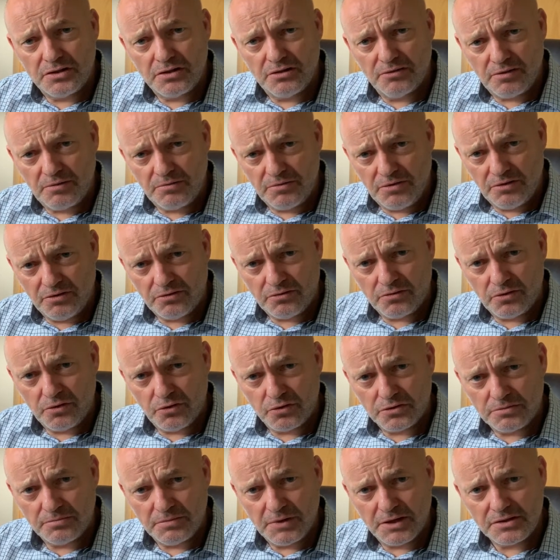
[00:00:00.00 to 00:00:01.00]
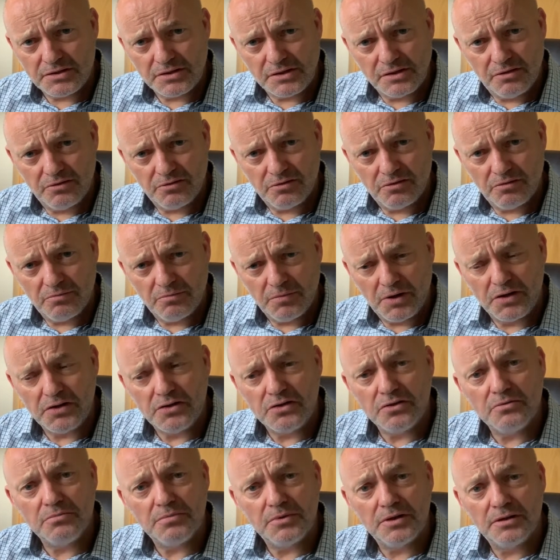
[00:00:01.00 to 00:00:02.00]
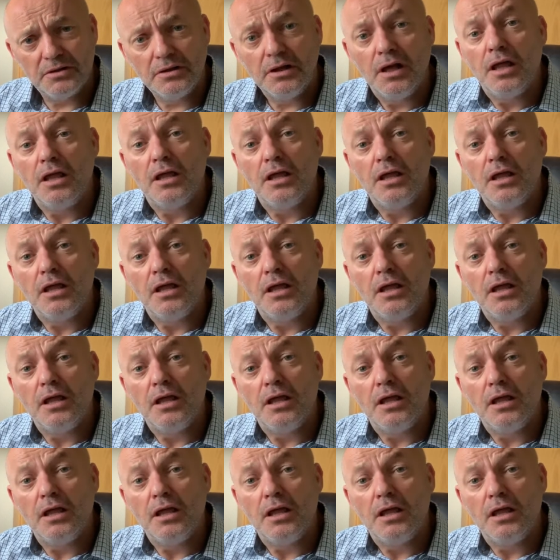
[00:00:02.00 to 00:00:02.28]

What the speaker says: because I'm used to an automatic and this was manual, but